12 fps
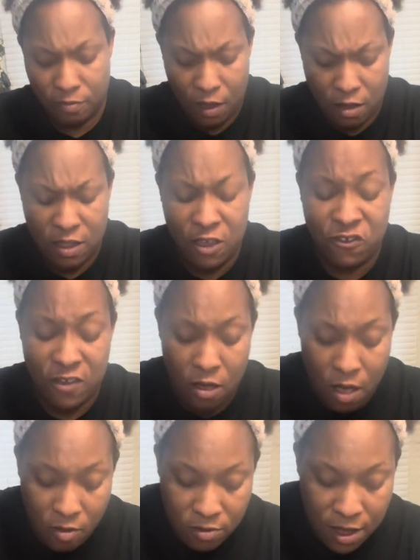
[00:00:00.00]
this show
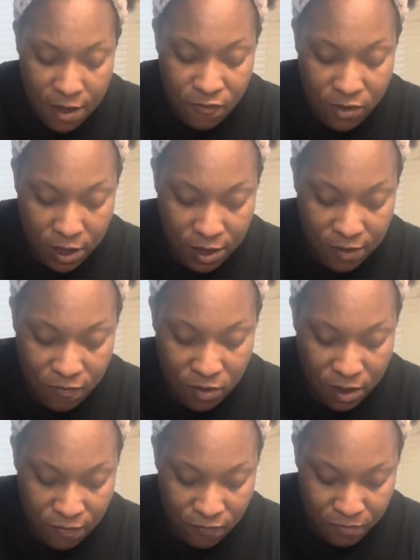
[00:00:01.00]
on Netflix.
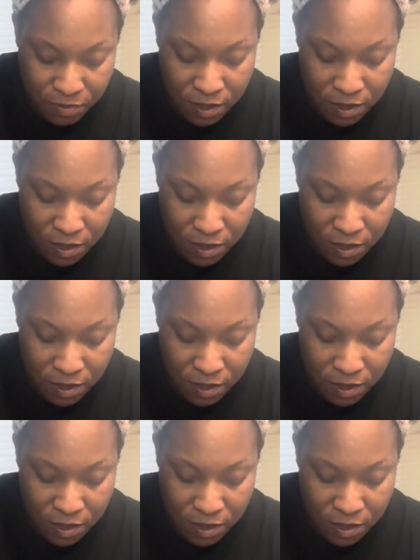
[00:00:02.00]
If